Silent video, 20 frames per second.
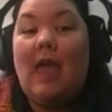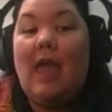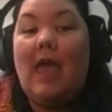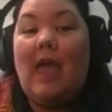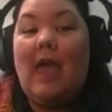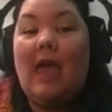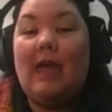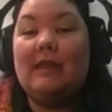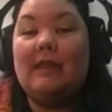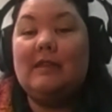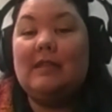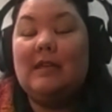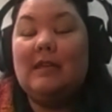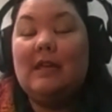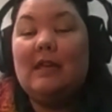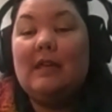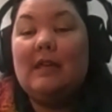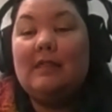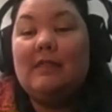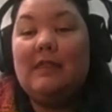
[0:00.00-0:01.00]
And
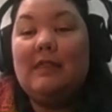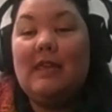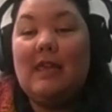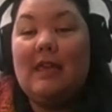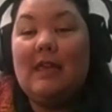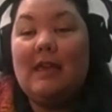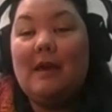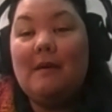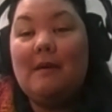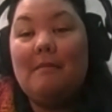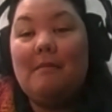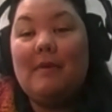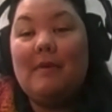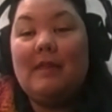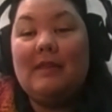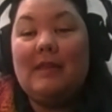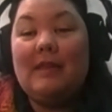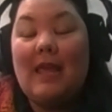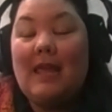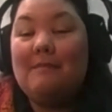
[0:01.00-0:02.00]
the
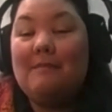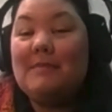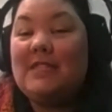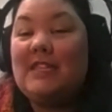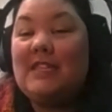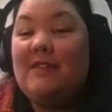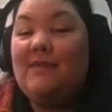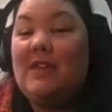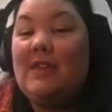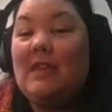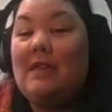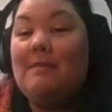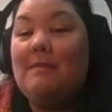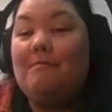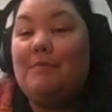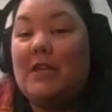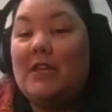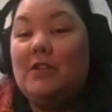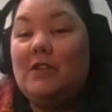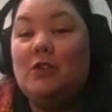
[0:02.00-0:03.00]
name CVE
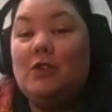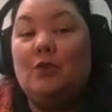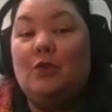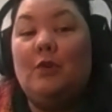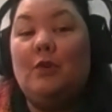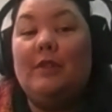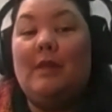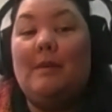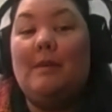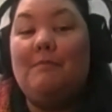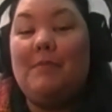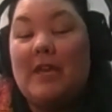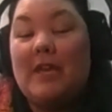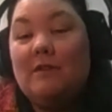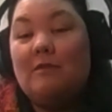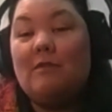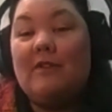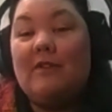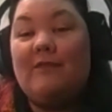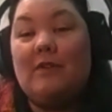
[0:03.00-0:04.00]
Bin Tool, the
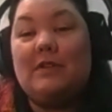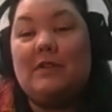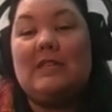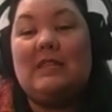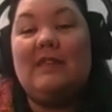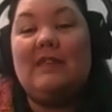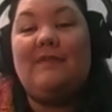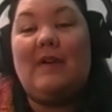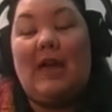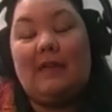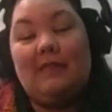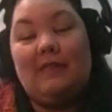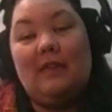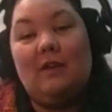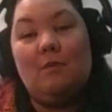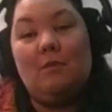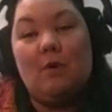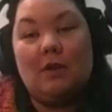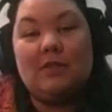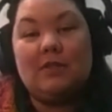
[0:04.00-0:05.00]
bin refers to the fact that
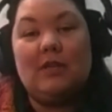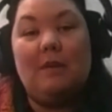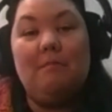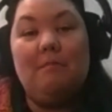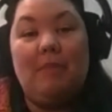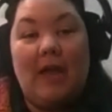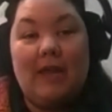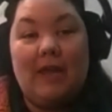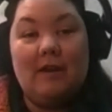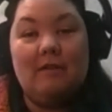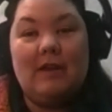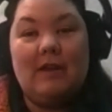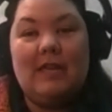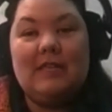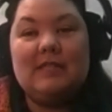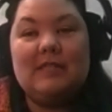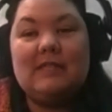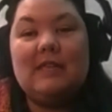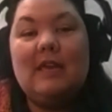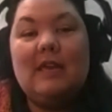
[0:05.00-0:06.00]
it works on
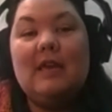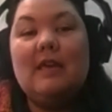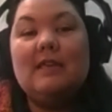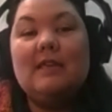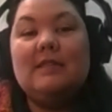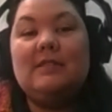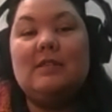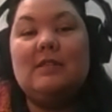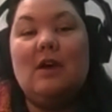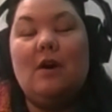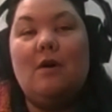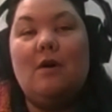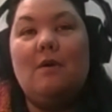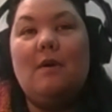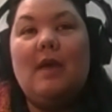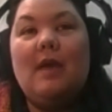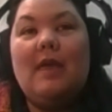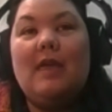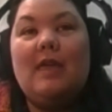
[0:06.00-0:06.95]
binaries. So